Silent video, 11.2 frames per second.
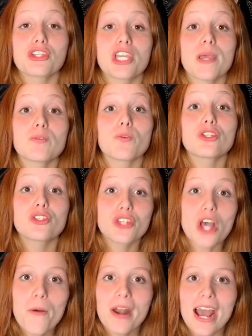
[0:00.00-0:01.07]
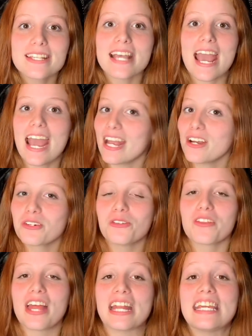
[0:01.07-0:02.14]
James was so nice and
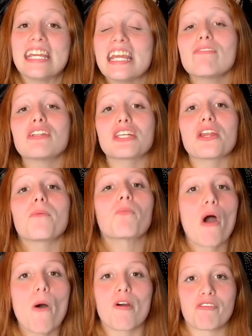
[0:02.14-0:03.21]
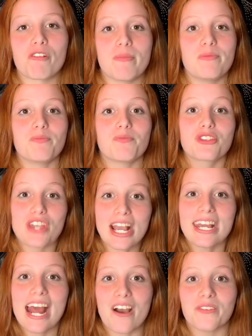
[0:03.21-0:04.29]
cool that he even did a promo for me. Check
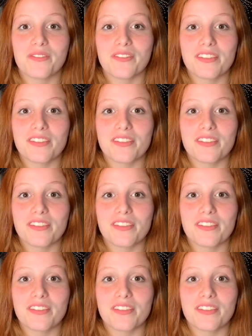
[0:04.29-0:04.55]
it out.